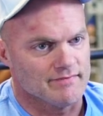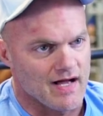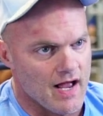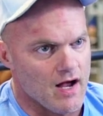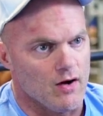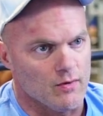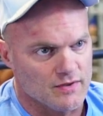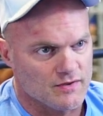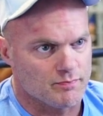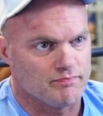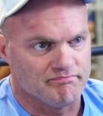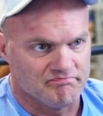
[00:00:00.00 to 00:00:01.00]
I
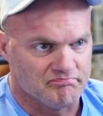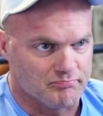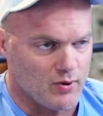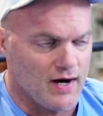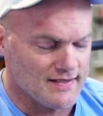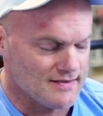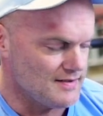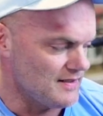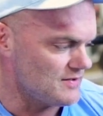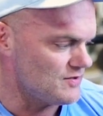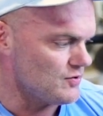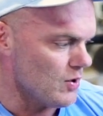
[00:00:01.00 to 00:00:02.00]
always press
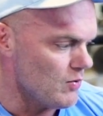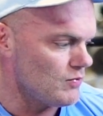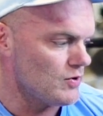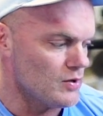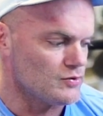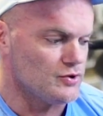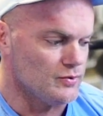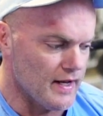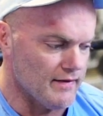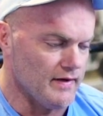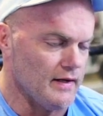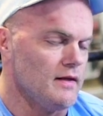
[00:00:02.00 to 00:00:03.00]
this don't go too
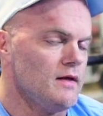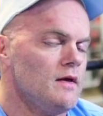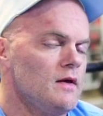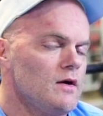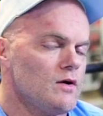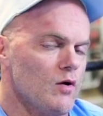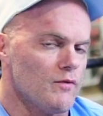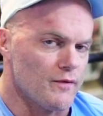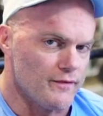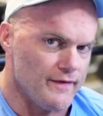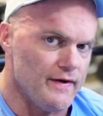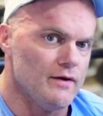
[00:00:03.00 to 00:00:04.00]
heavy go
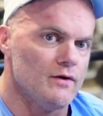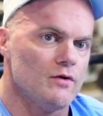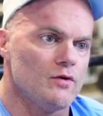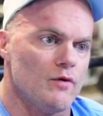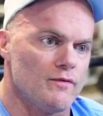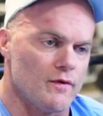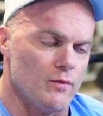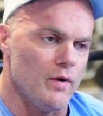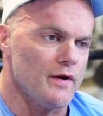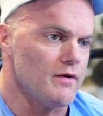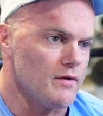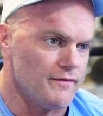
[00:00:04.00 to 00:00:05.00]
for feel, go for
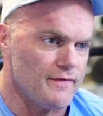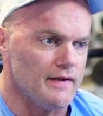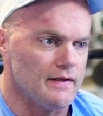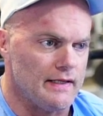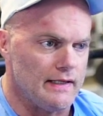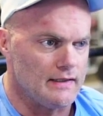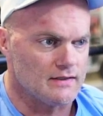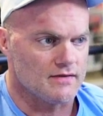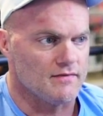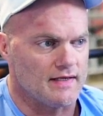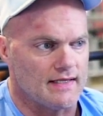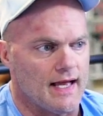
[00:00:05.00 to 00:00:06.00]
what you're feeling and
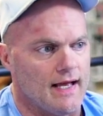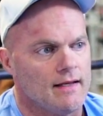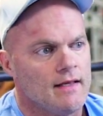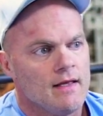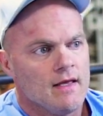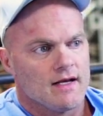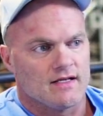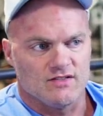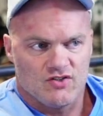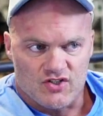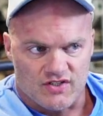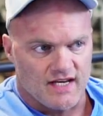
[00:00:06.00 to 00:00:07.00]
stuff like that.
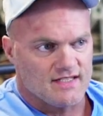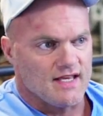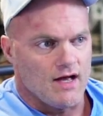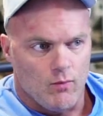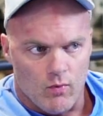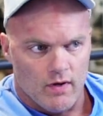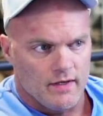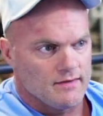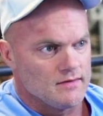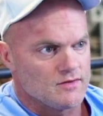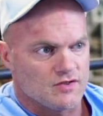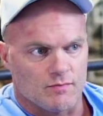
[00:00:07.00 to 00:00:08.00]
Because it just takes that
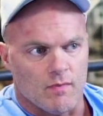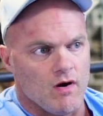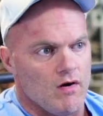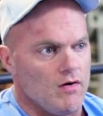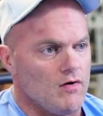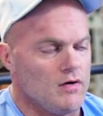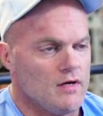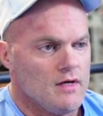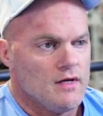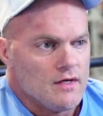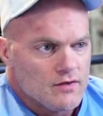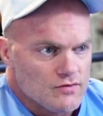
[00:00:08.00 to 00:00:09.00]
one small
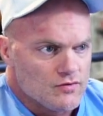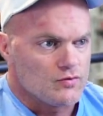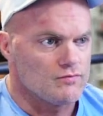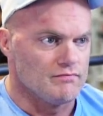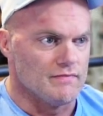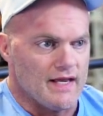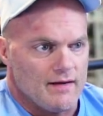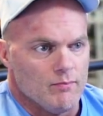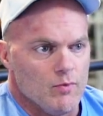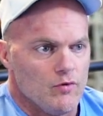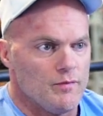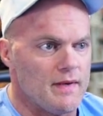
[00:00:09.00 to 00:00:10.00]
like
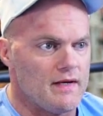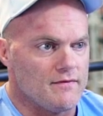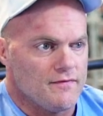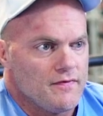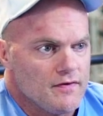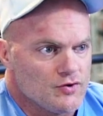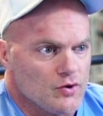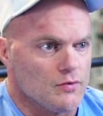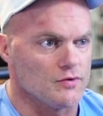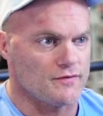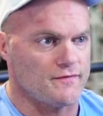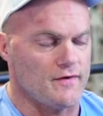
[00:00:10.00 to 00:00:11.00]
movement of
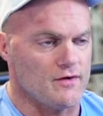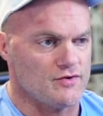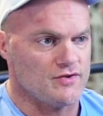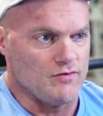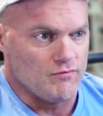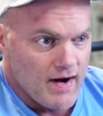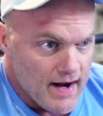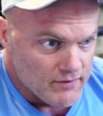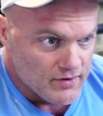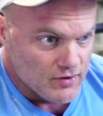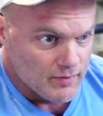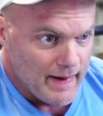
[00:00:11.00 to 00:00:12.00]
shoulders first and
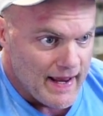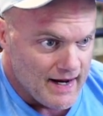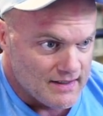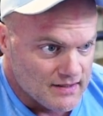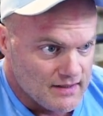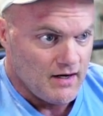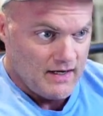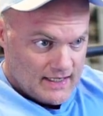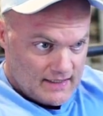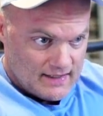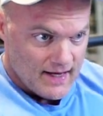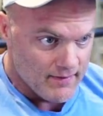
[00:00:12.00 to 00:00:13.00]
rounding your back to kind of
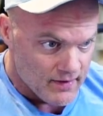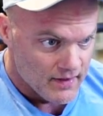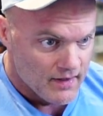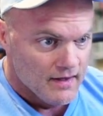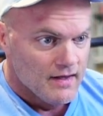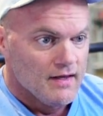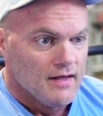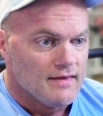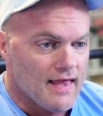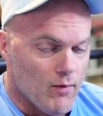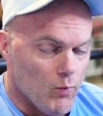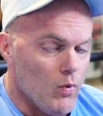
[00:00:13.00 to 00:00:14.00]
get that
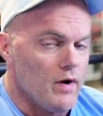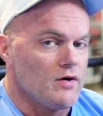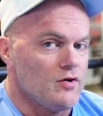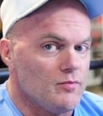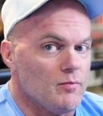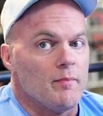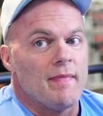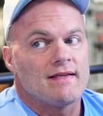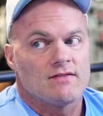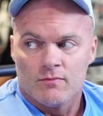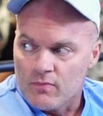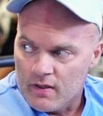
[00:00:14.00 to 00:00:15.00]
that one good
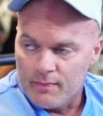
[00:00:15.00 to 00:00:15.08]
momentum